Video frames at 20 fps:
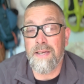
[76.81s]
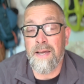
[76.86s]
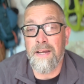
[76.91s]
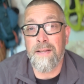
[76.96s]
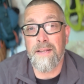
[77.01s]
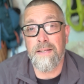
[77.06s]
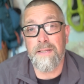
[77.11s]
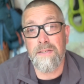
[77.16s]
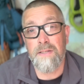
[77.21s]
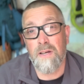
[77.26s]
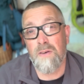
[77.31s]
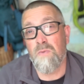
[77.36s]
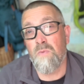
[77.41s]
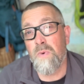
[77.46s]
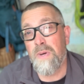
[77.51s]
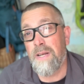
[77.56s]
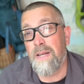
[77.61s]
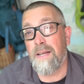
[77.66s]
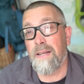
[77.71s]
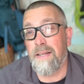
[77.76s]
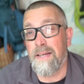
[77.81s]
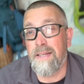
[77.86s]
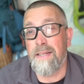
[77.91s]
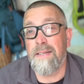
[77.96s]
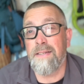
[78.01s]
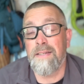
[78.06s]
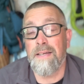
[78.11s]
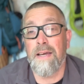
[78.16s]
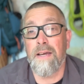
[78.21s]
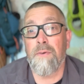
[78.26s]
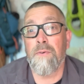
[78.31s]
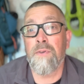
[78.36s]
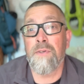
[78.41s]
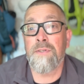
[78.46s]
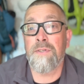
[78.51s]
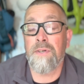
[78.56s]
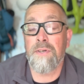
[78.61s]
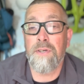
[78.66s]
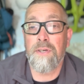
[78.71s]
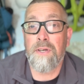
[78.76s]
and then start dwindling it down
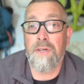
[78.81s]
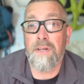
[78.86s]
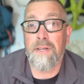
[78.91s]
so you can